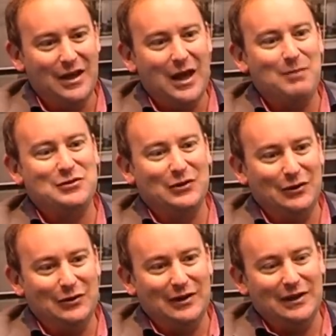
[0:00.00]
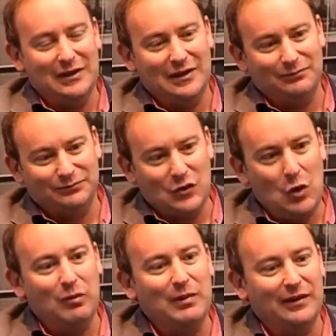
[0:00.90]
absolutely
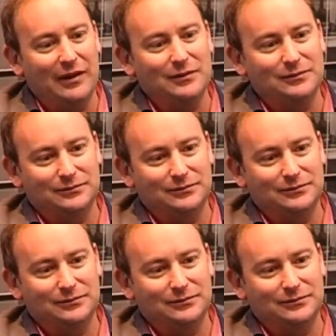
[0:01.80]
complement that.